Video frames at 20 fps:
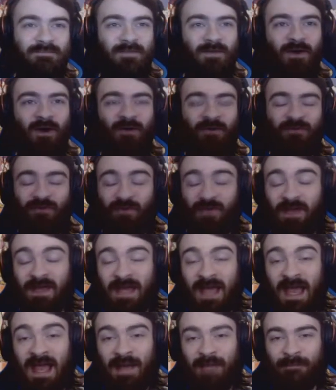of the
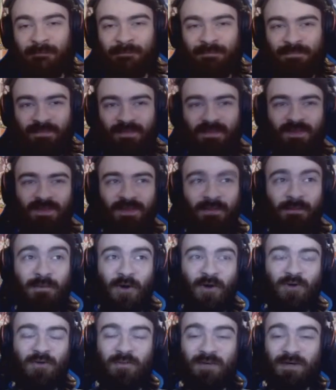game, the
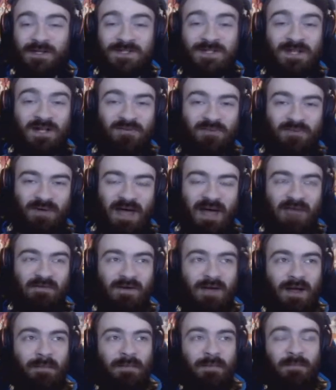Pokemon itself would have
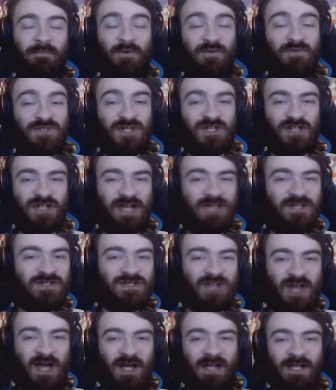a couple of moveset
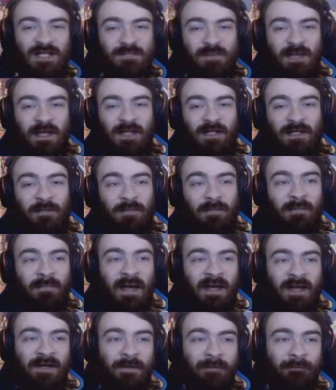changes early to make it a little bit
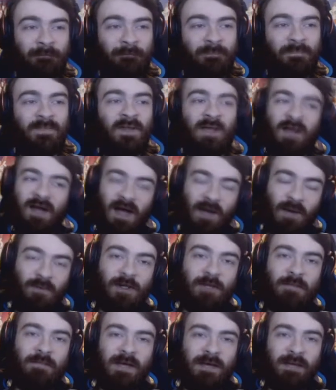better. I
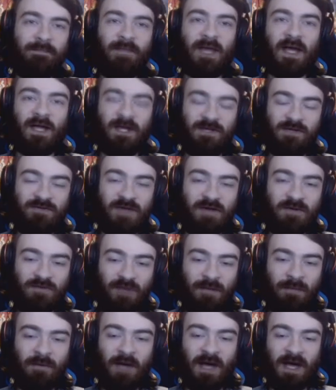will admit, I could have
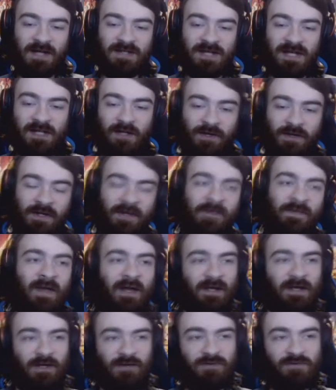definitely put Iron Tail on it, and
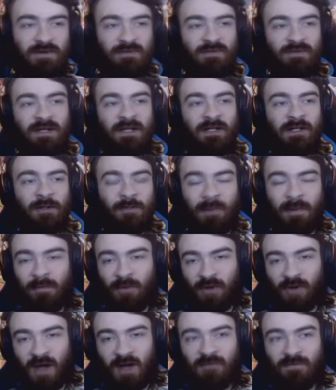that could have given it a little bit
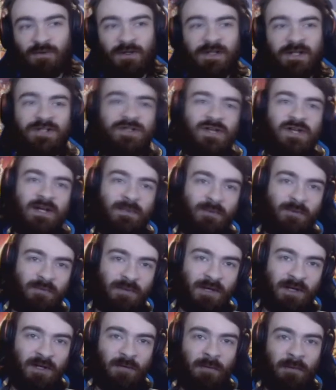more coverage, and it would have
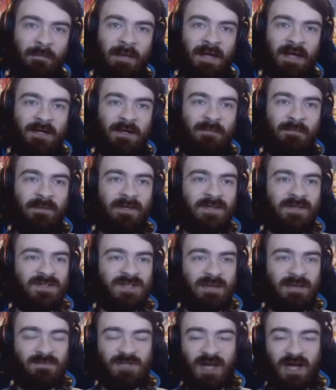been a little bit better, but at the
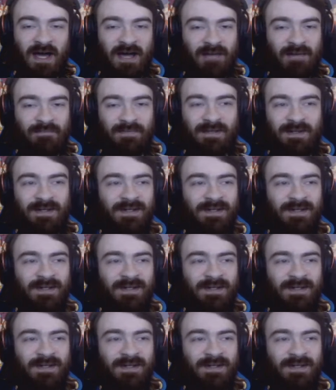same time,